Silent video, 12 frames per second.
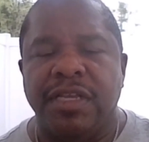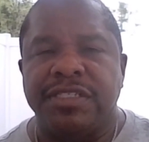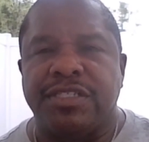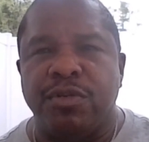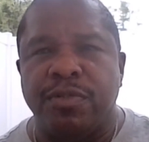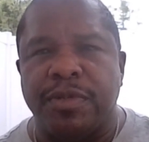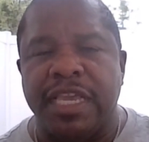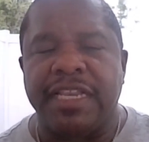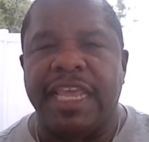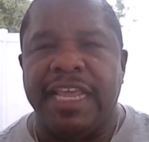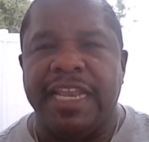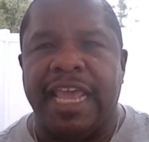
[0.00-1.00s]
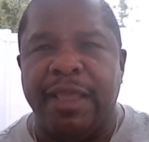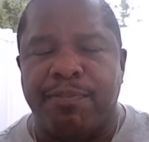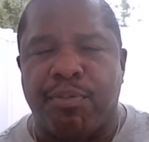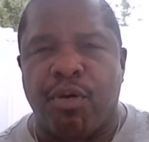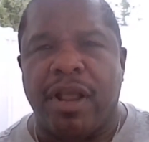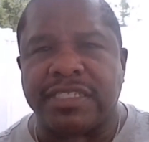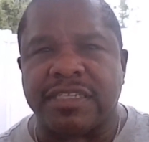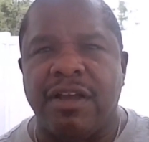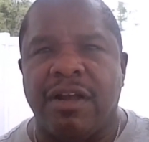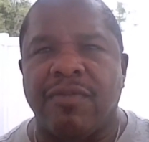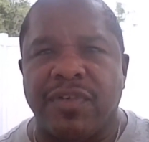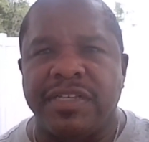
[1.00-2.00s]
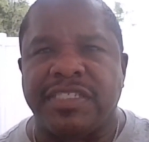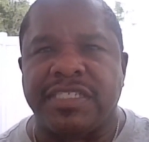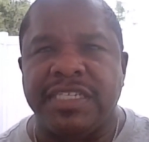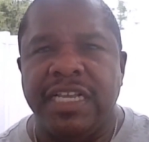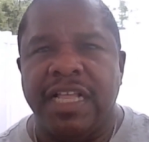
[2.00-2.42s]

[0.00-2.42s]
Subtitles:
to get in a press coverage